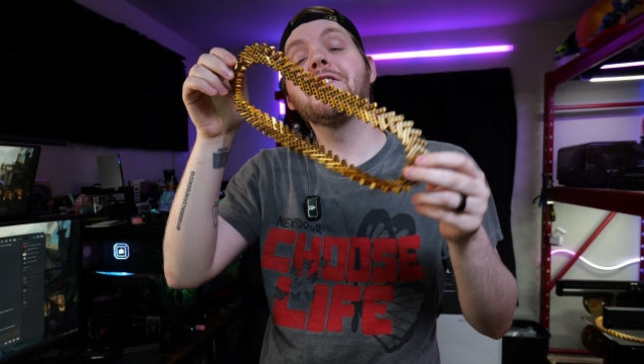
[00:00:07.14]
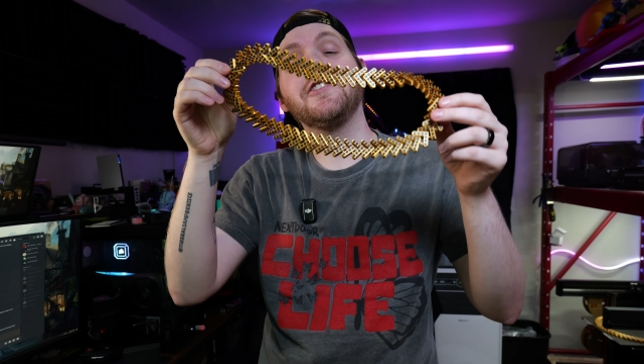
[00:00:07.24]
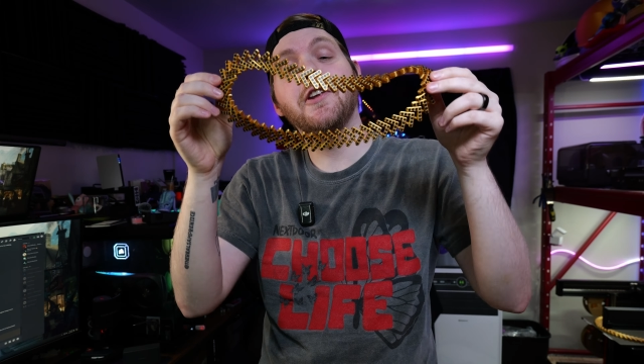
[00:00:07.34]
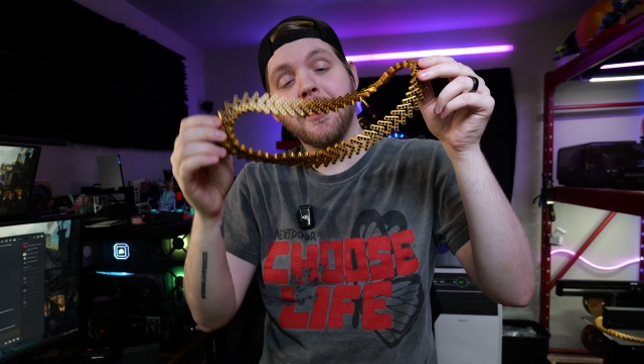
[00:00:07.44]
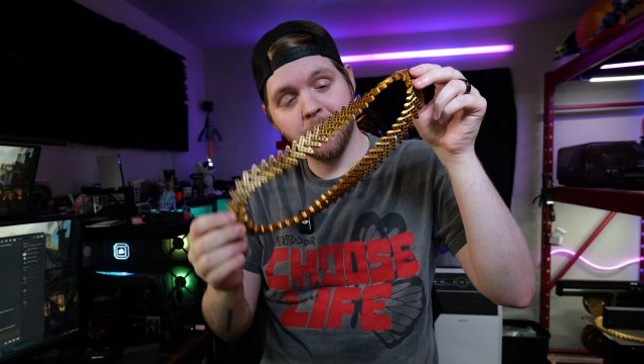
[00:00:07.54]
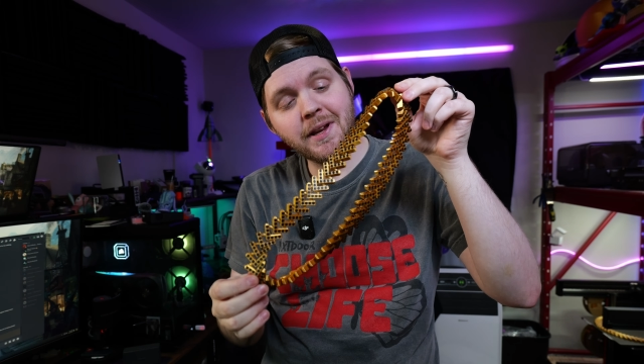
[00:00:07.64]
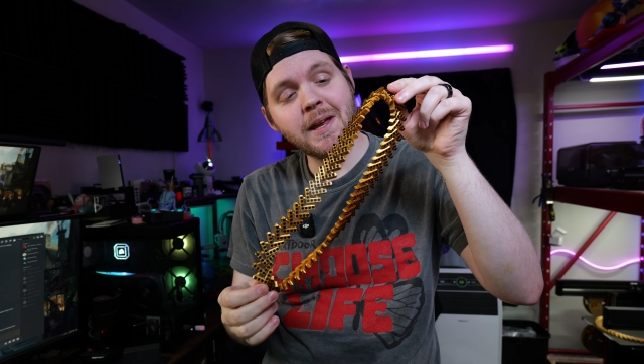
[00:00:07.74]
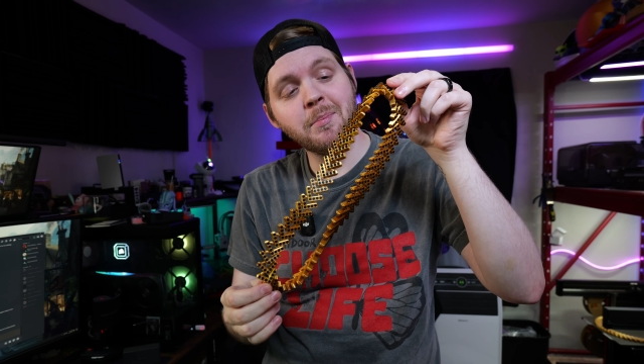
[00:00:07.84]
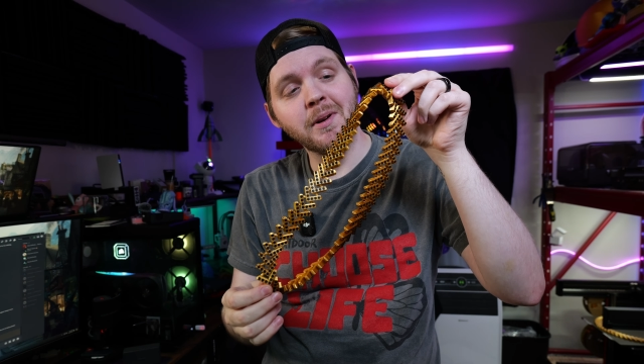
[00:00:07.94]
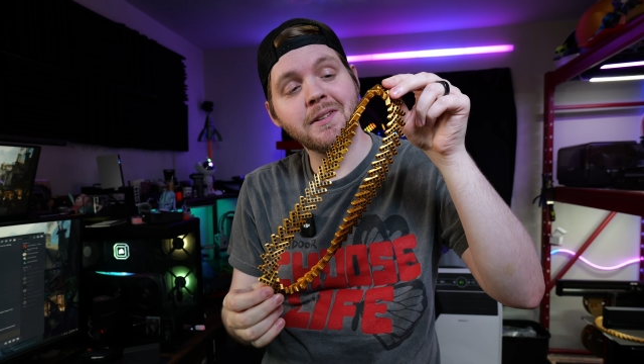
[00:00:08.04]
this is a
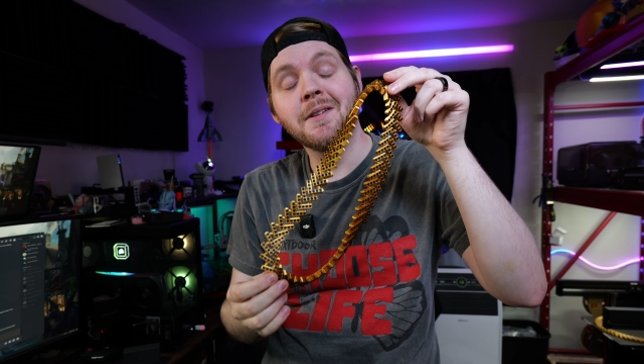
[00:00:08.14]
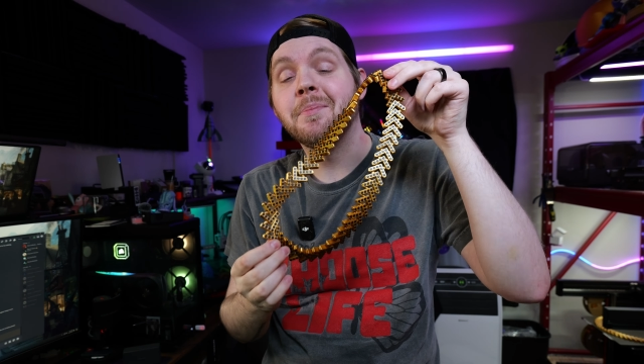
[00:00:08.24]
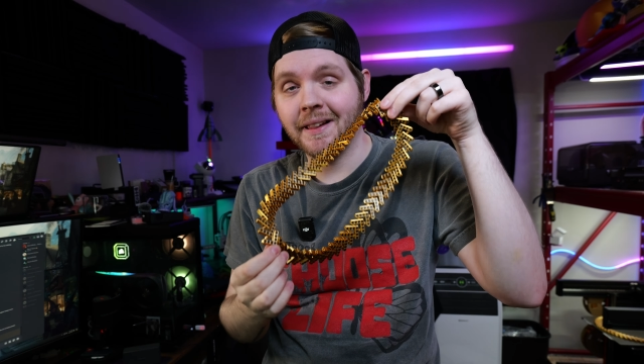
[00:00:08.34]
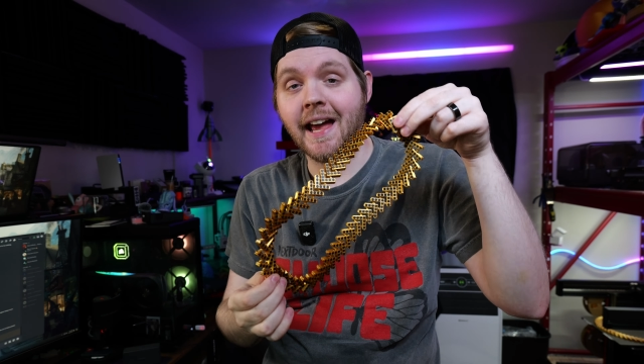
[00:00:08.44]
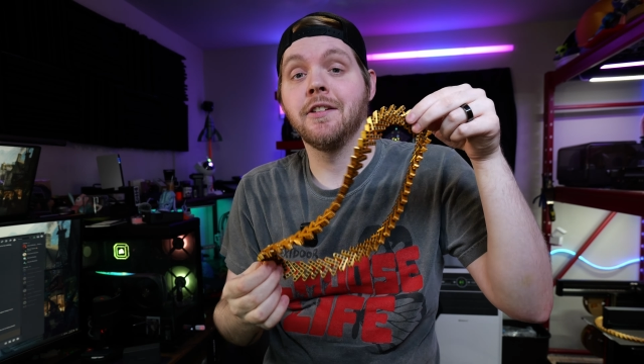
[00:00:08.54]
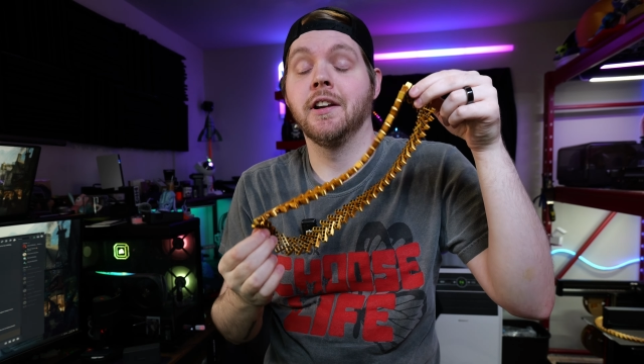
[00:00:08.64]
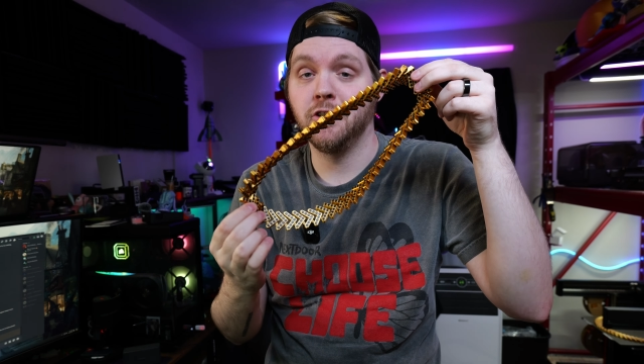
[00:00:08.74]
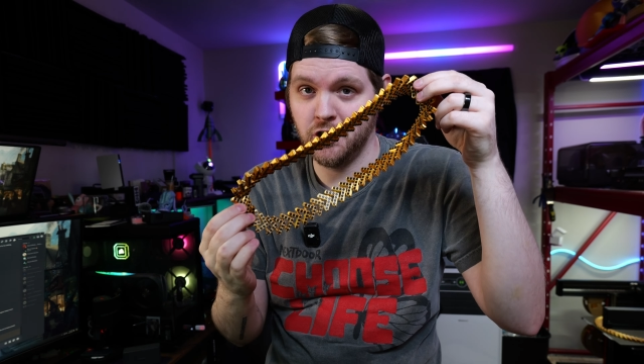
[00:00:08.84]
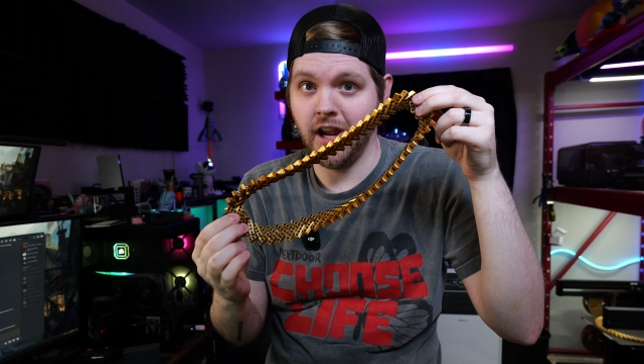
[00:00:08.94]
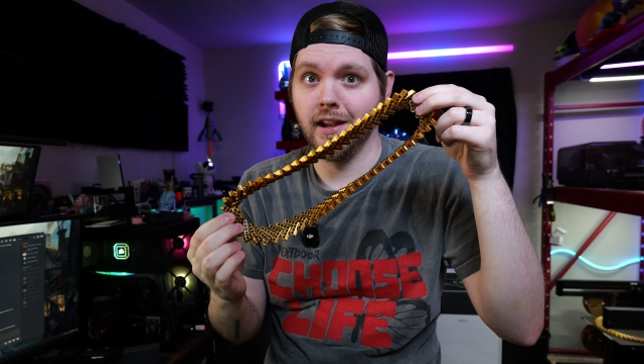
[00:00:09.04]
3D printed plastic
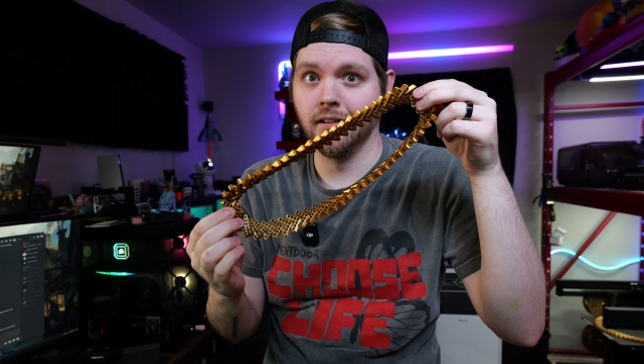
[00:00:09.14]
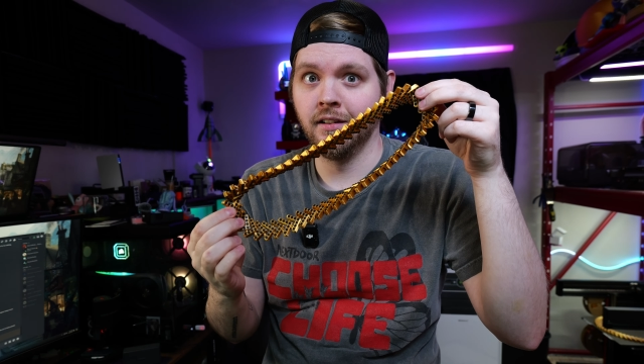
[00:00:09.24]
chain.